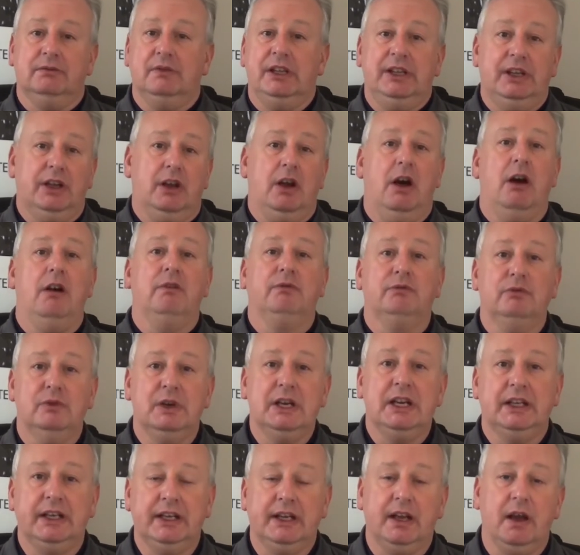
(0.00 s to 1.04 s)
then you can't
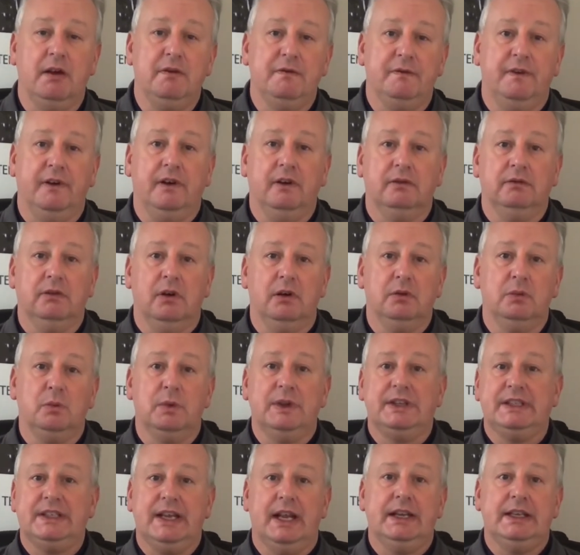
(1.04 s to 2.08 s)
really go far wrong
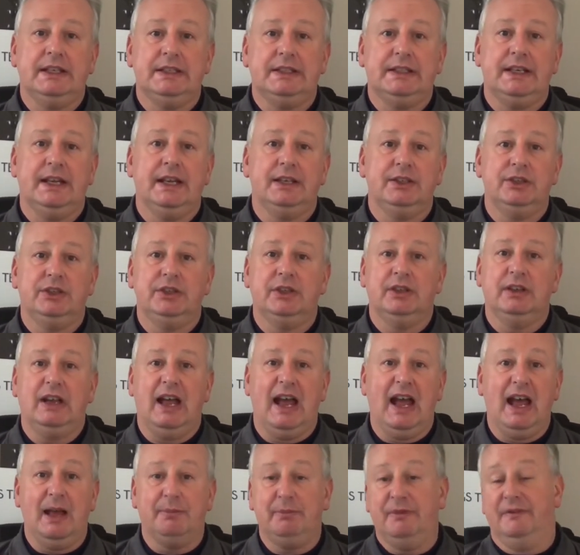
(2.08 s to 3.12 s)
with TennisTension
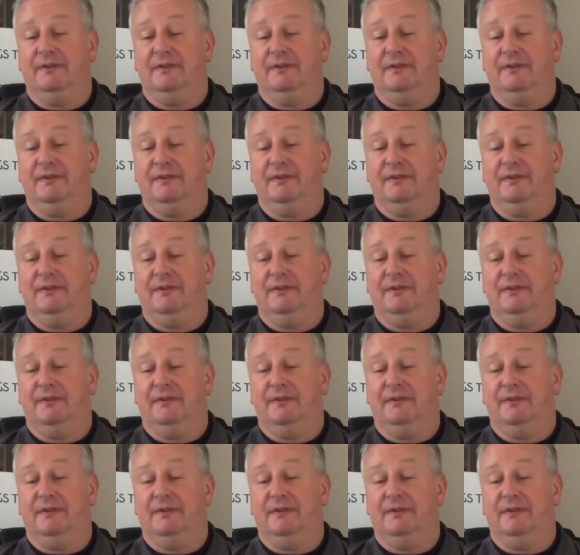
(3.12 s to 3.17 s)
App